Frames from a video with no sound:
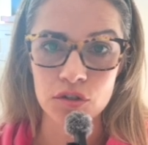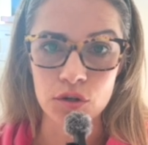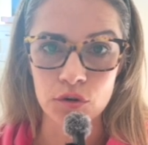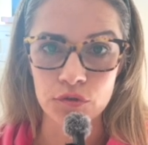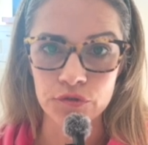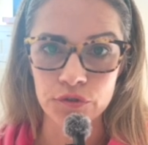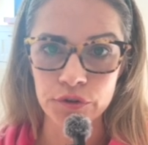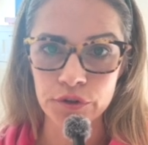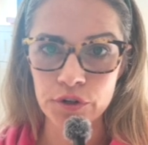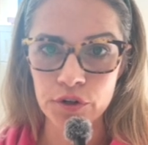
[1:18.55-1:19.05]

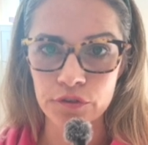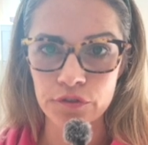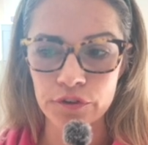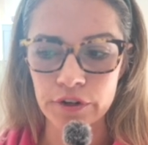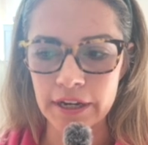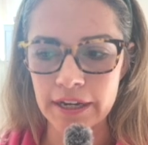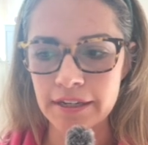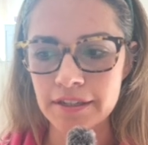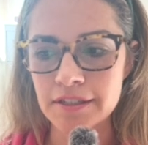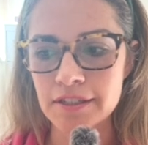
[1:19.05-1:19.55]
over and over
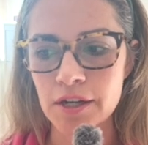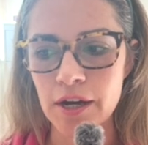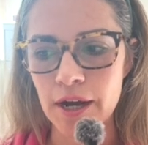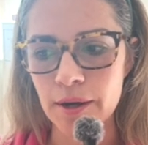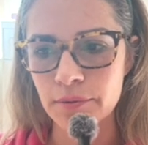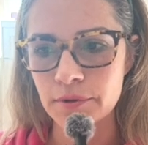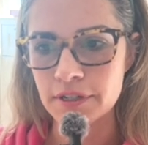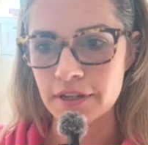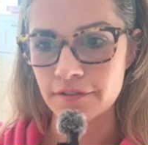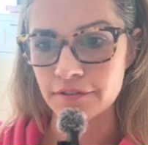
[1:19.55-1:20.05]
again. So I
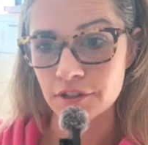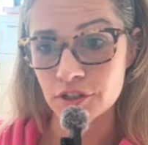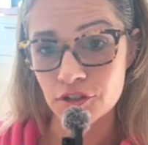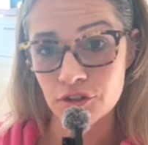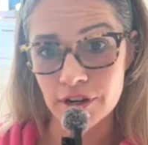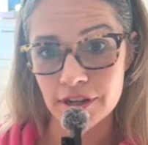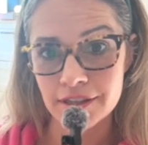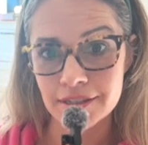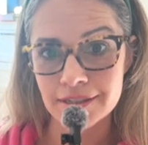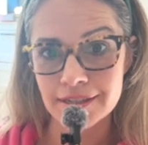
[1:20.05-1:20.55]
would definitely
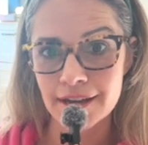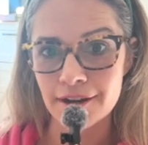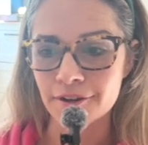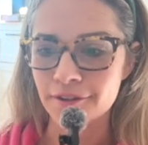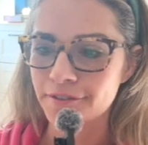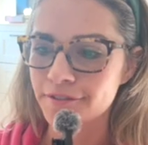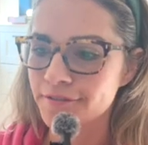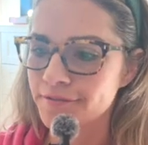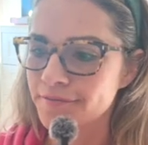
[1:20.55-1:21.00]
try this out.